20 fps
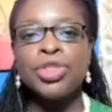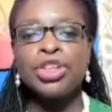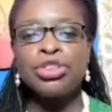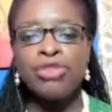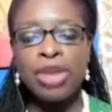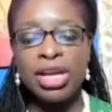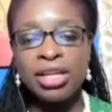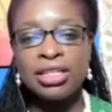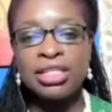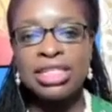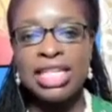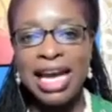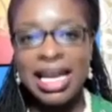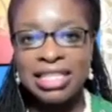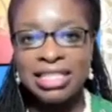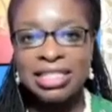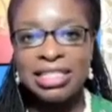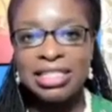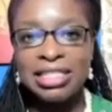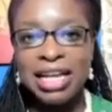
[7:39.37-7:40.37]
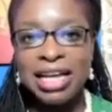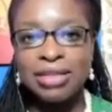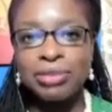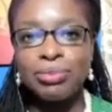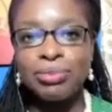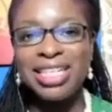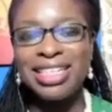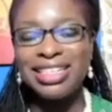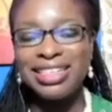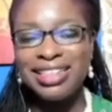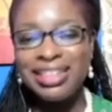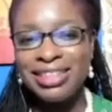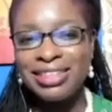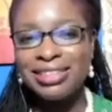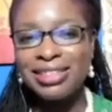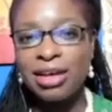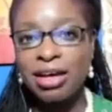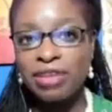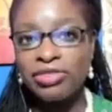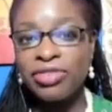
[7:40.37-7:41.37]
recognizes that
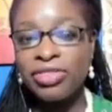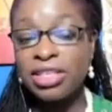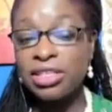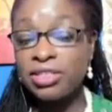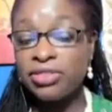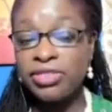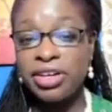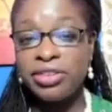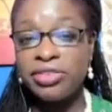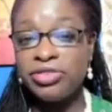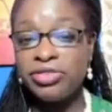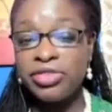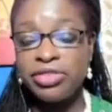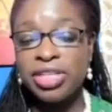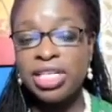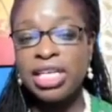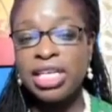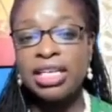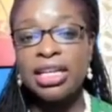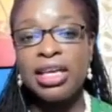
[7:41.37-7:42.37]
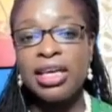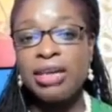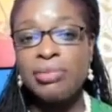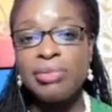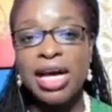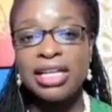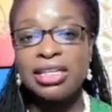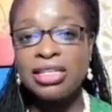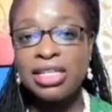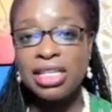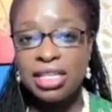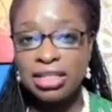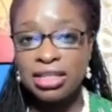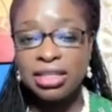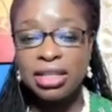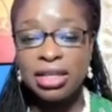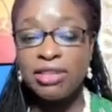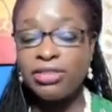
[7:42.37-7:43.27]
because of this very, very clear mandate,